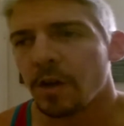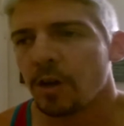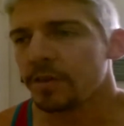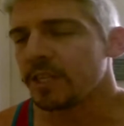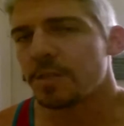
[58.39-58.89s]

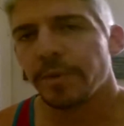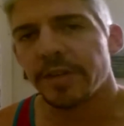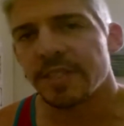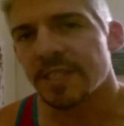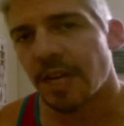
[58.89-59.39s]
all the
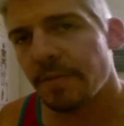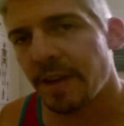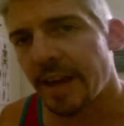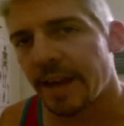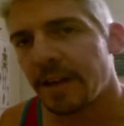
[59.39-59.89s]
experiences I've
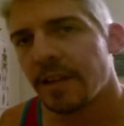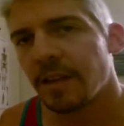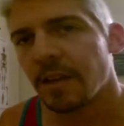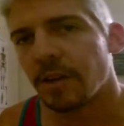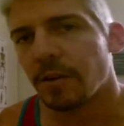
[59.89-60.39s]

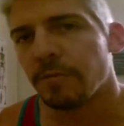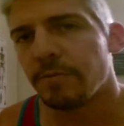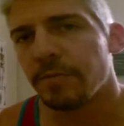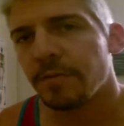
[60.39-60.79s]
had of,